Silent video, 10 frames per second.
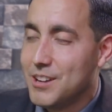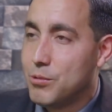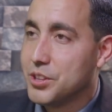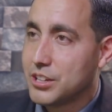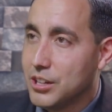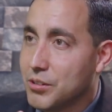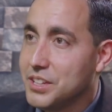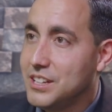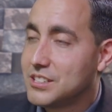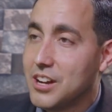Well, the
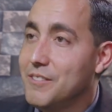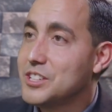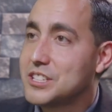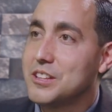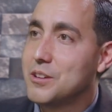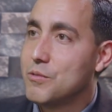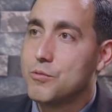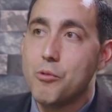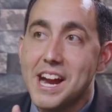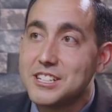clothing is obviously the
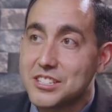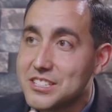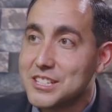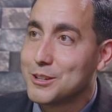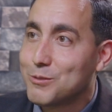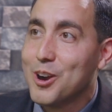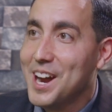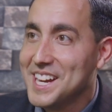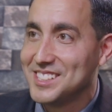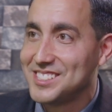righteousness of
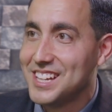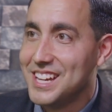Christ.